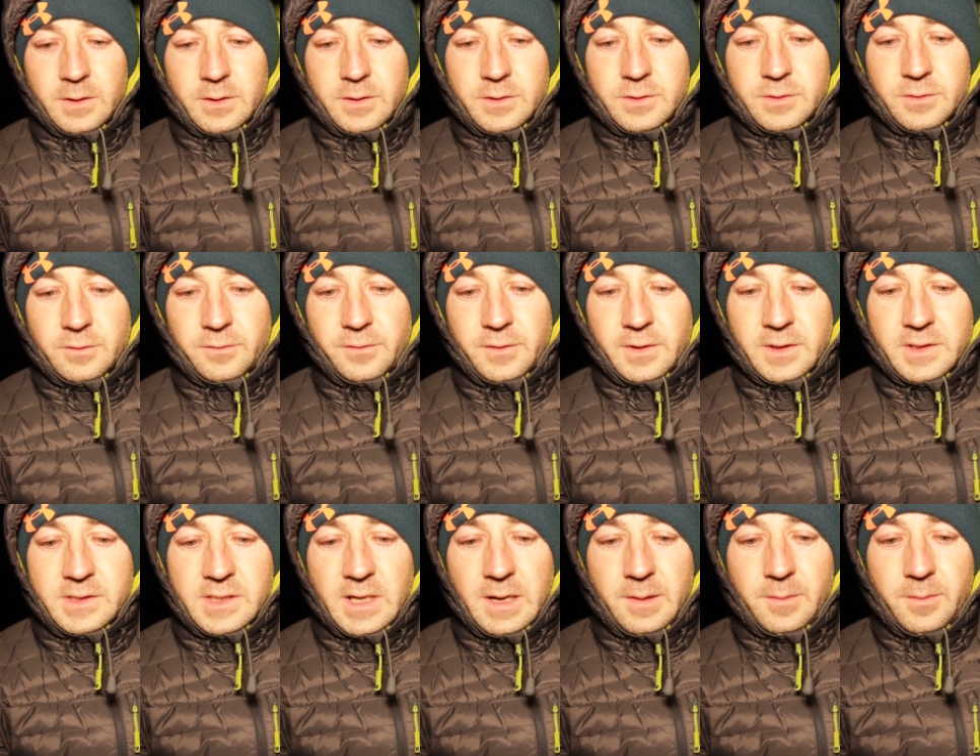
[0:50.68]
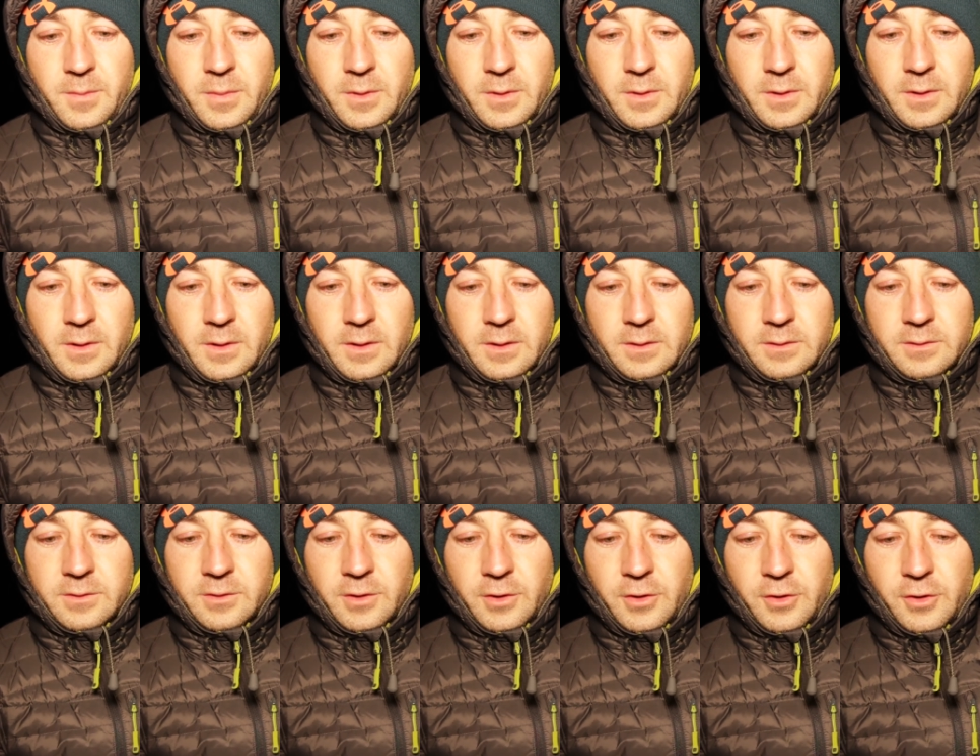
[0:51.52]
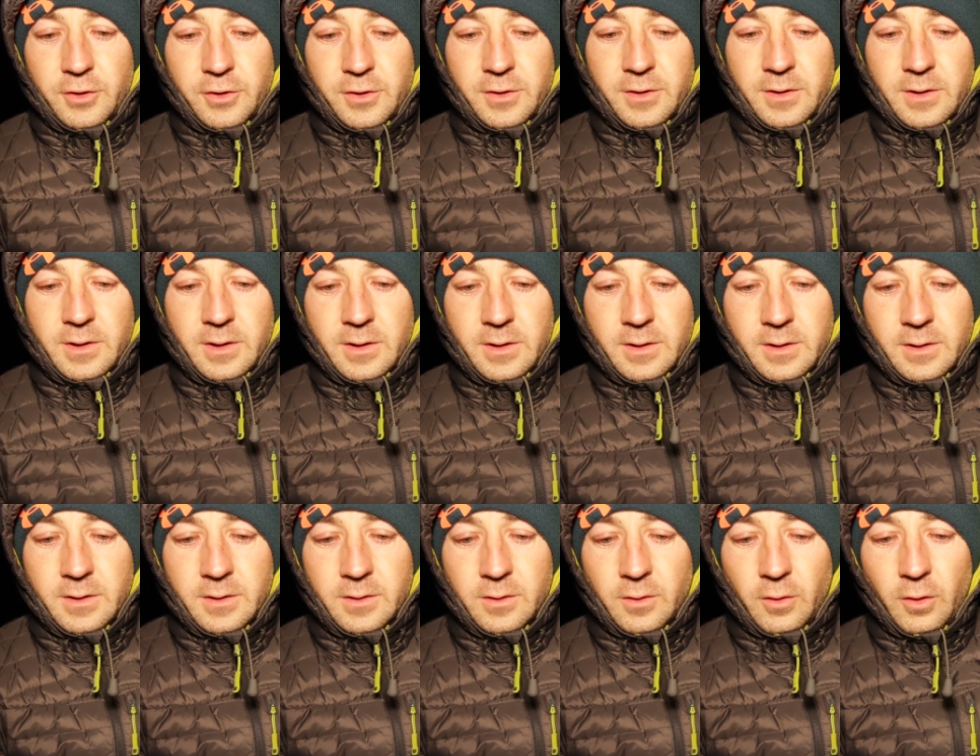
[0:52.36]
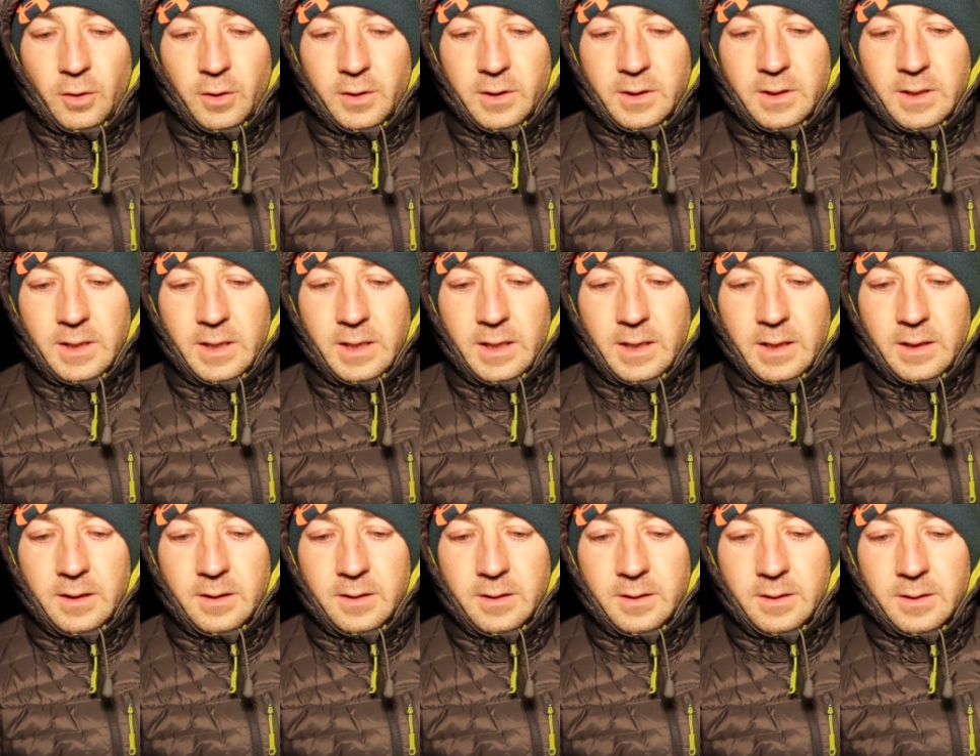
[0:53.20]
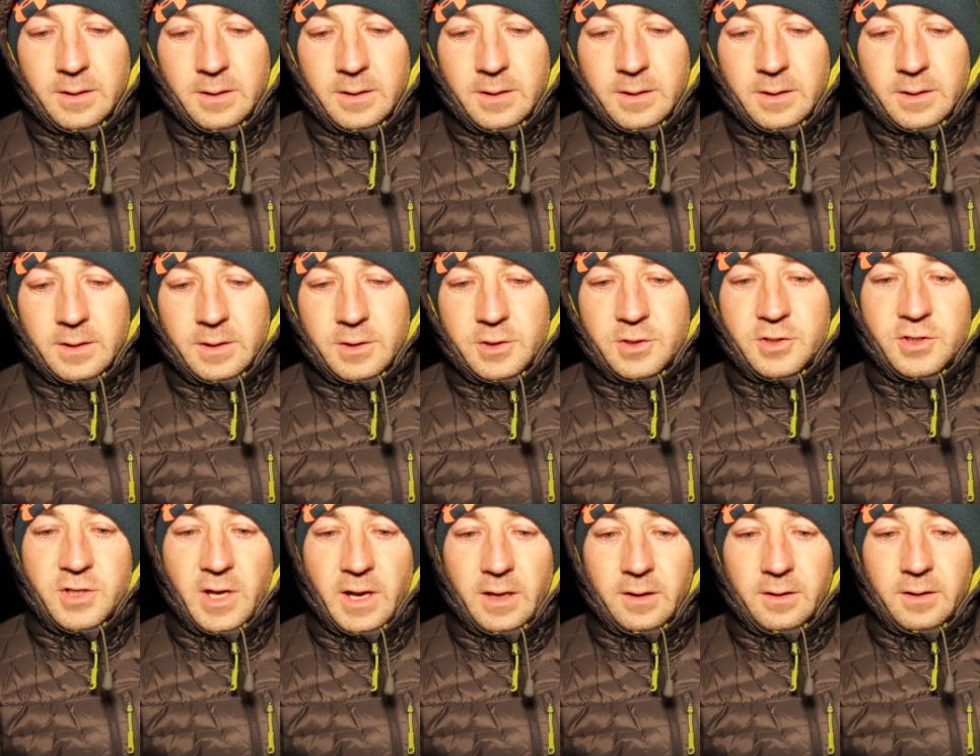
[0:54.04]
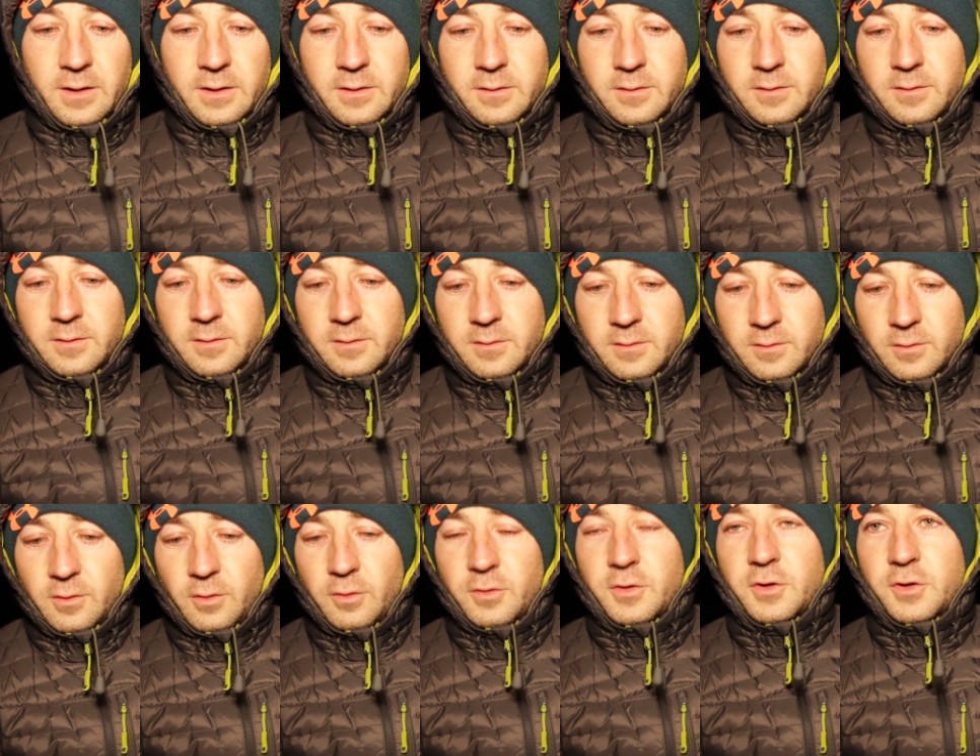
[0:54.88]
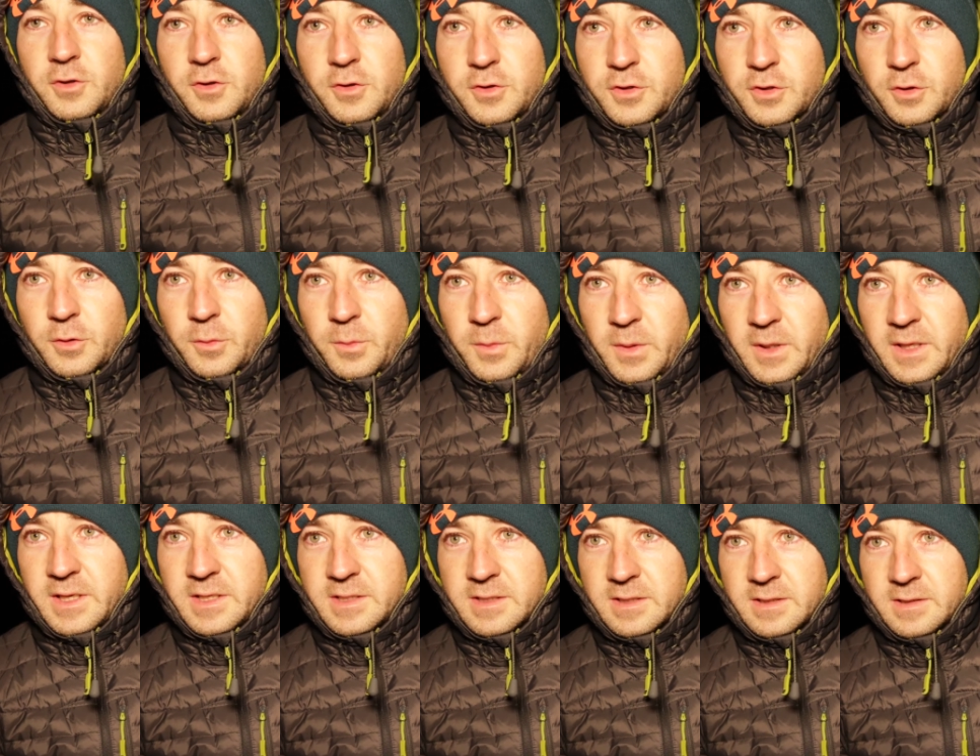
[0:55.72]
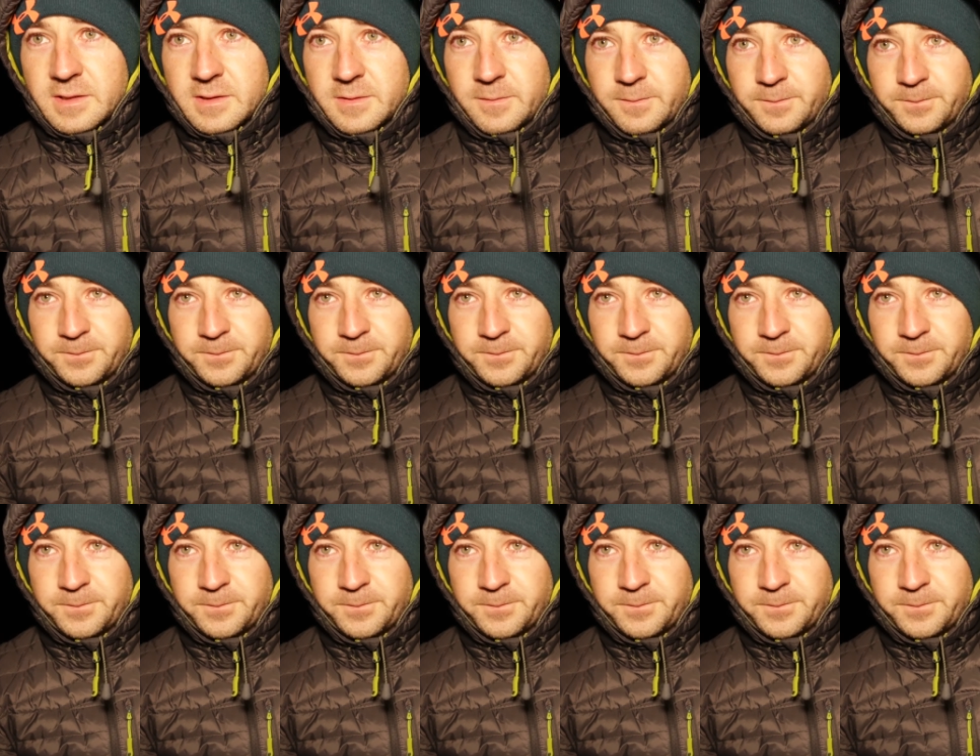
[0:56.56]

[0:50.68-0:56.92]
So, for example, Dundee, Orkney, Shetland, all the usual places.